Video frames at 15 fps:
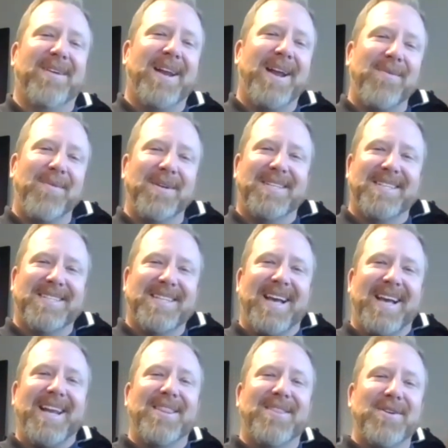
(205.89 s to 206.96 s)
And I went to
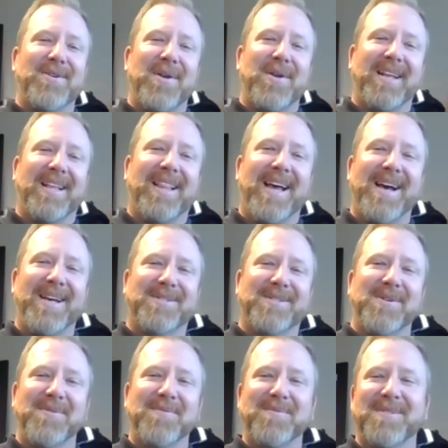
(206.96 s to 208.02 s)
second and third grade
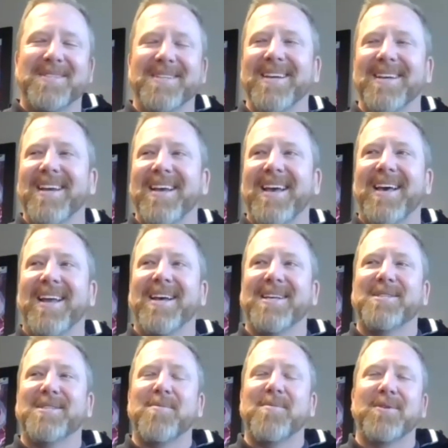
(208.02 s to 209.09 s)
classrooms, and
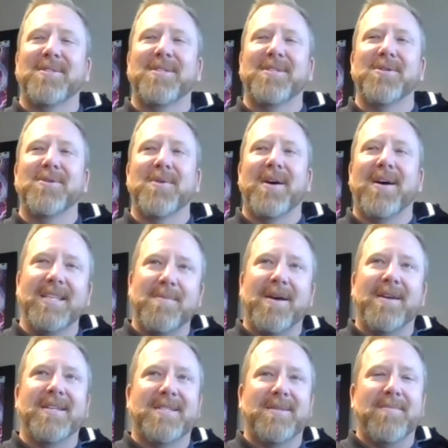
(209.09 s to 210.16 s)
I spoke to kids
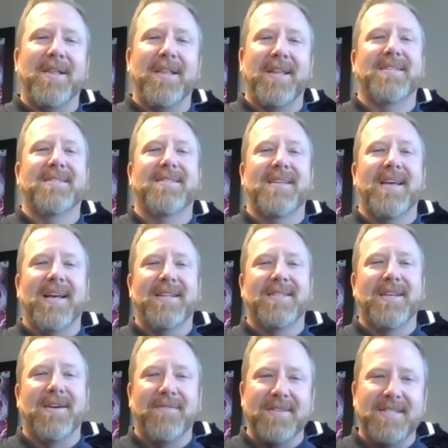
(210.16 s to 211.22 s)
about disabilities
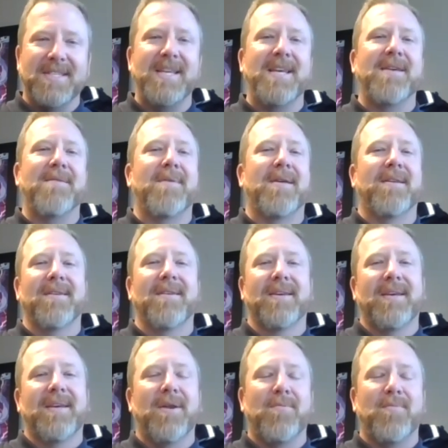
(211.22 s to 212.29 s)
and self-esteem
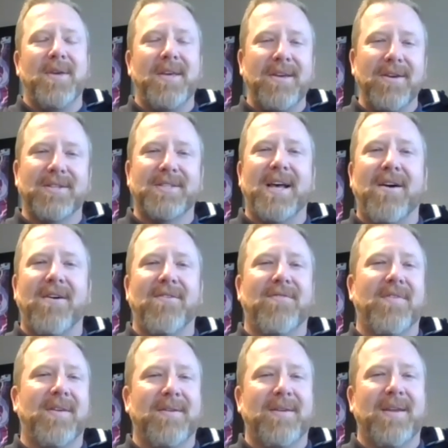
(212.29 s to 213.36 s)
and being
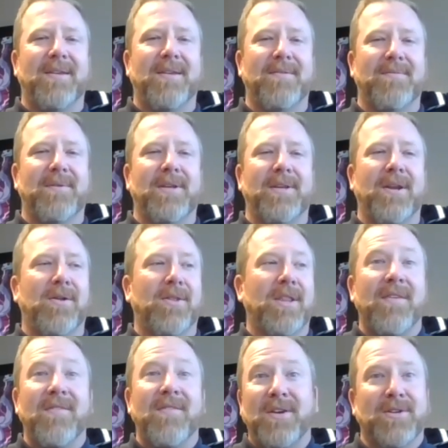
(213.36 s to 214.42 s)
yourself and
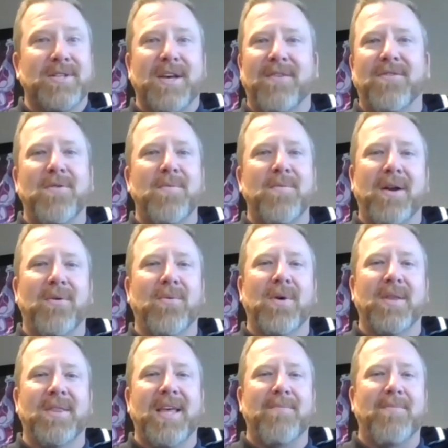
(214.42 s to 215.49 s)
loving yourself no matter
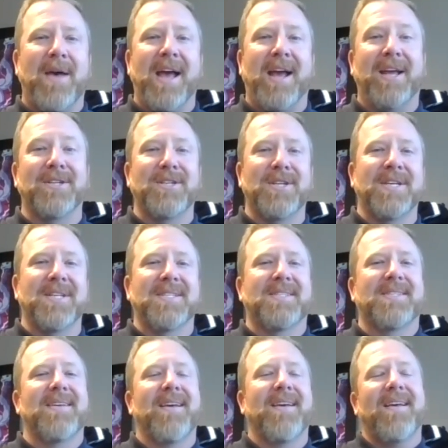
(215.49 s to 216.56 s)
what that package
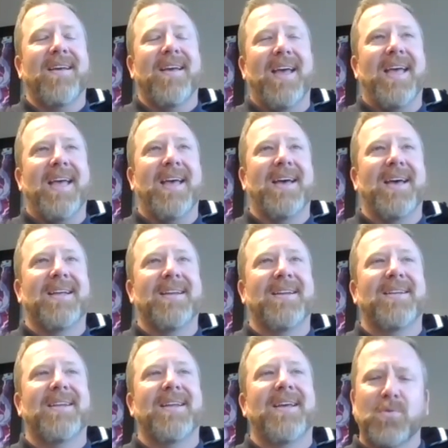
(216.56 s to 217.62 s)
is.
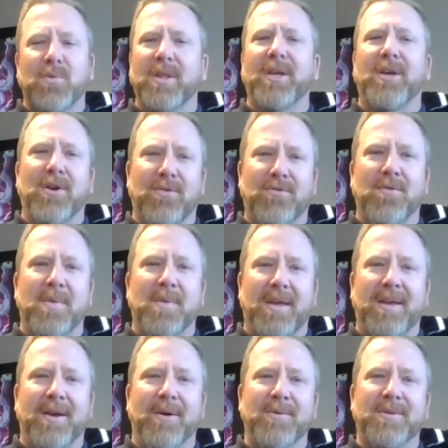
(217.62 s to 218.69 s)
And it was really good for
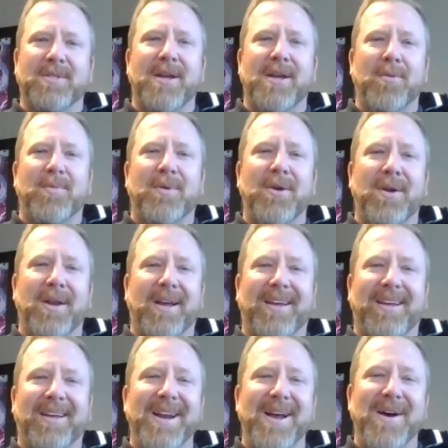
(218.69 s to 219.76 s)
me. It was
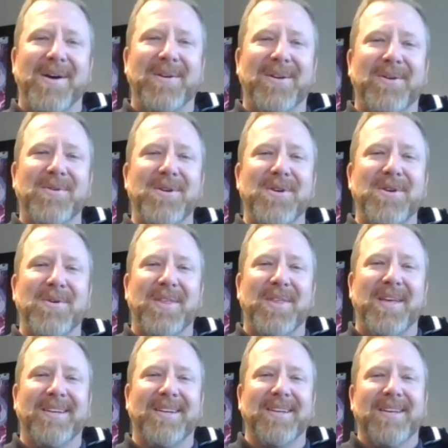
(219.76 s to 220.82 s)
therapeutic, who knew
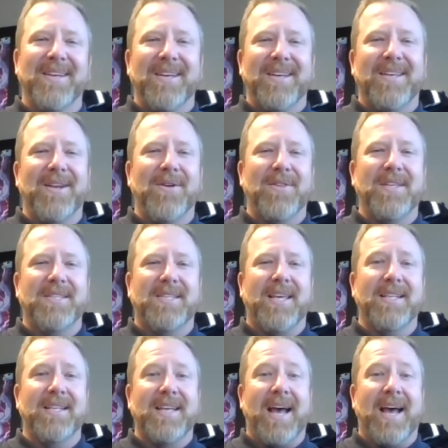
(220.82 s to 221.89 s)
that, these
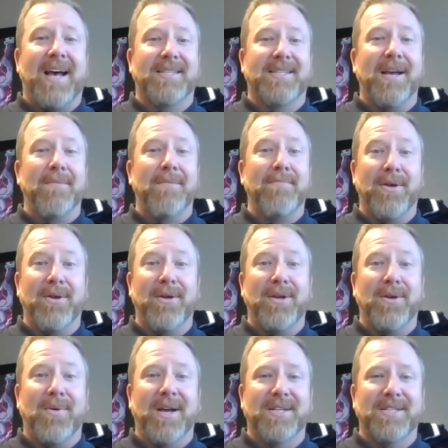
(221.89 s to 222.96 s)
kids asking a
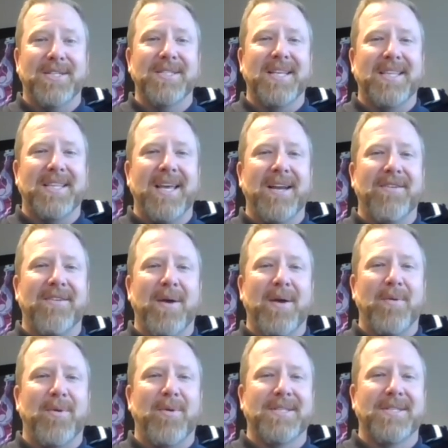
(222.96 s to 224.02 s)
million questions at the end of
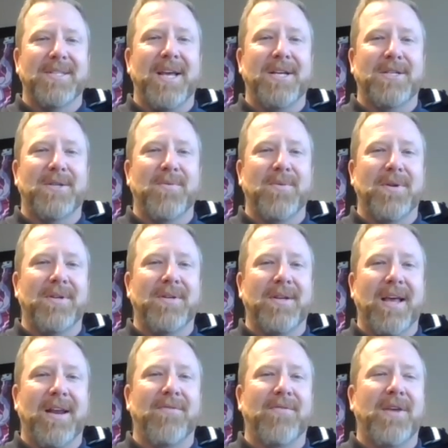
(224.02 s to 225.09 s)
my presentation would
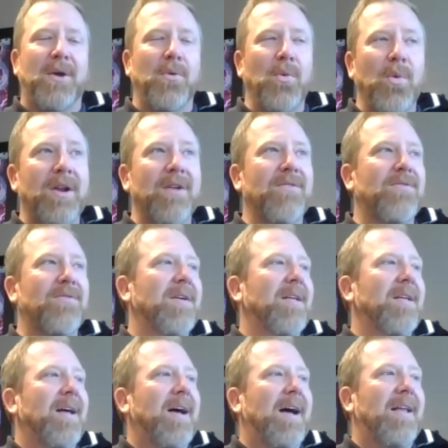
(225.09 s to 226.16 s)
kind of get rid of
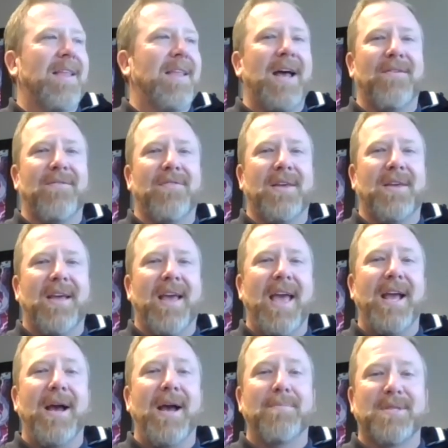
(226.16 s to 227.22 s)
a lot of the
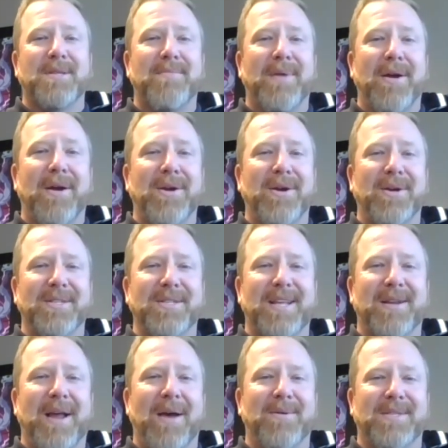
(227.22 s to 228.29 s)
hangups and barriers
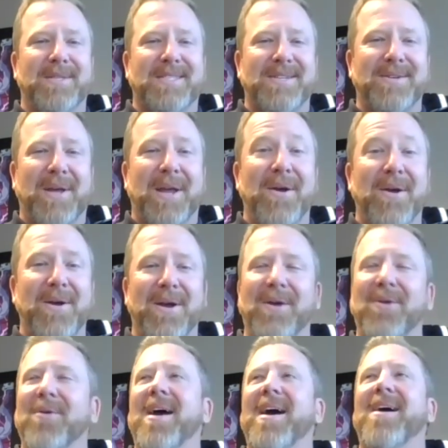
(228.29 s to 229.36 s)
that I was still
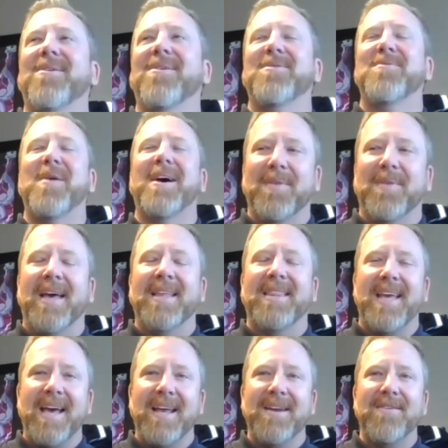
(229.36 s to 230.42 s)
carrying around. At
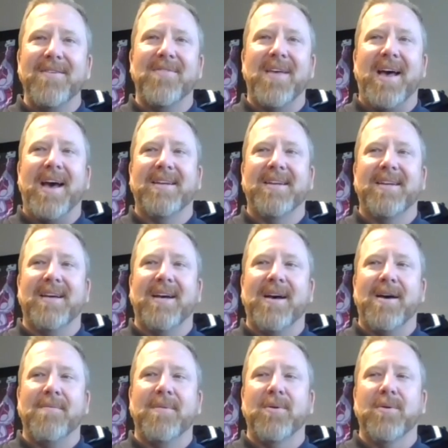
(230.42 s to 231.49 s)
the end of that,
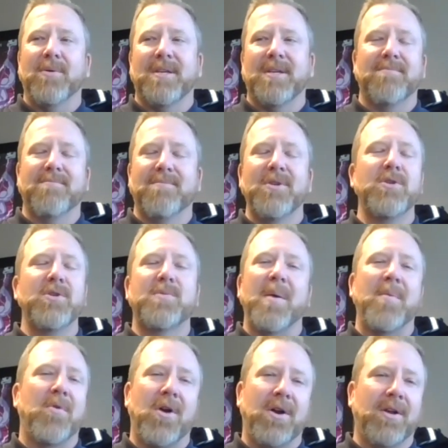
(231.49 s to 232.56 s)
there was a
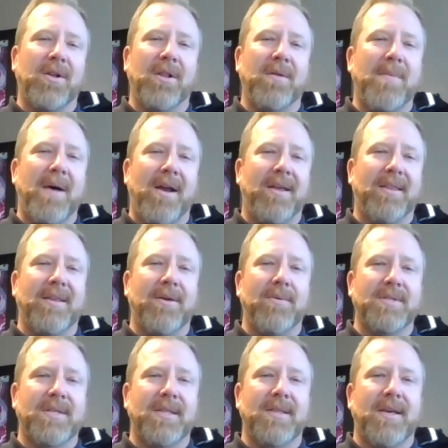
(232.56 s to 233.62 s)
newspaper article about it that
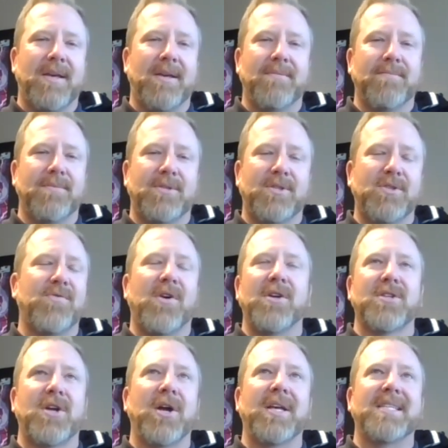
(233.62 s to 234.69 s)
was in the Sioux
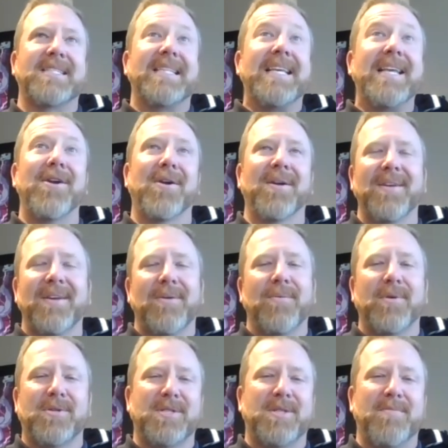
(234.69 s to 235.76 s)
Falls Argus Leader,
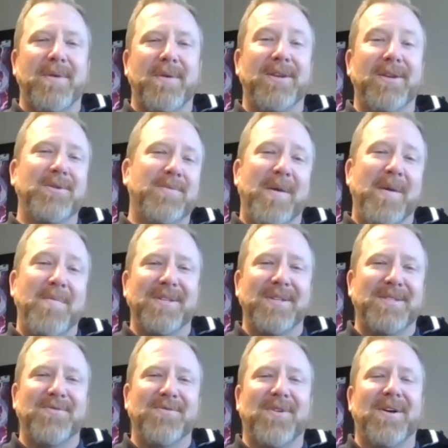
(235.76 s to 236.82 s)
which is the big newspaper in
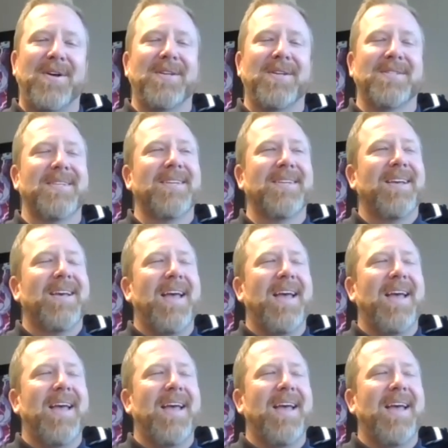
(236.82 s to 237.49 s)
Sioux Falls.